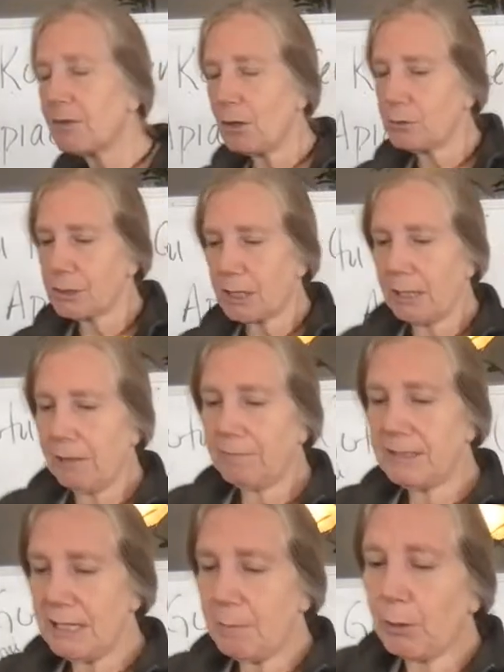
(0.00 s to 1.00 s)
those kind
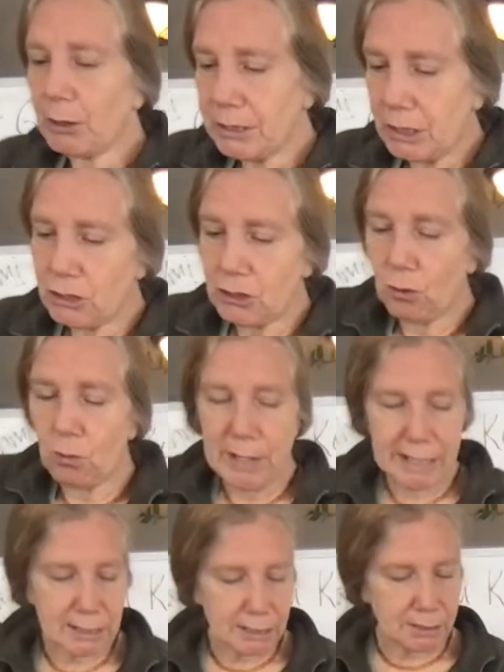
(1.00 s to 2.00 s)
of deeper tissue
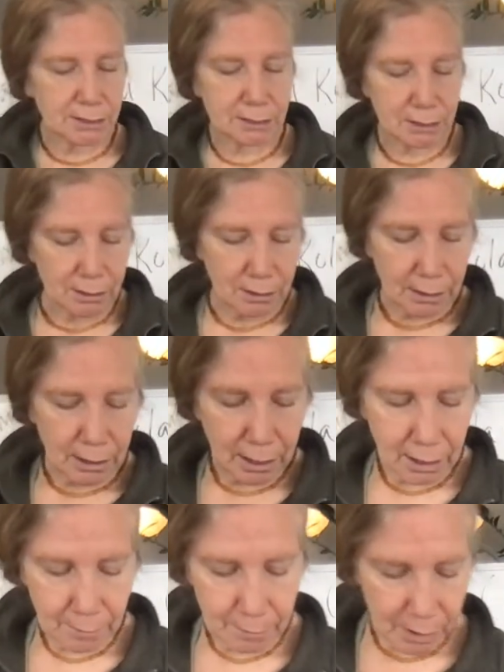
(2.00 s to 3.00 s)
weakness
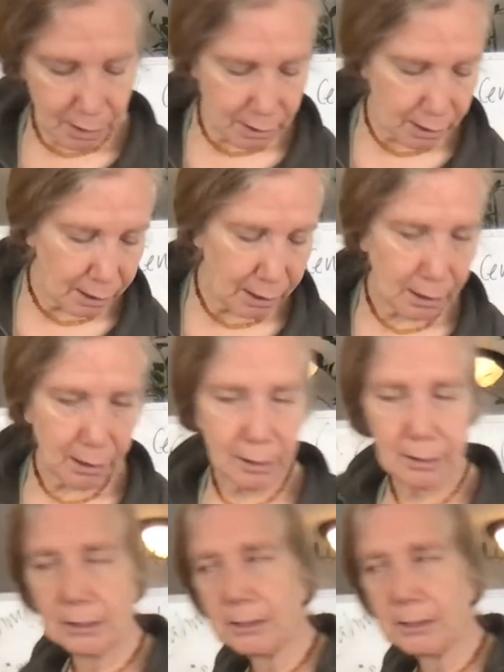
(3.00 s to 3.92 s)
um, uh,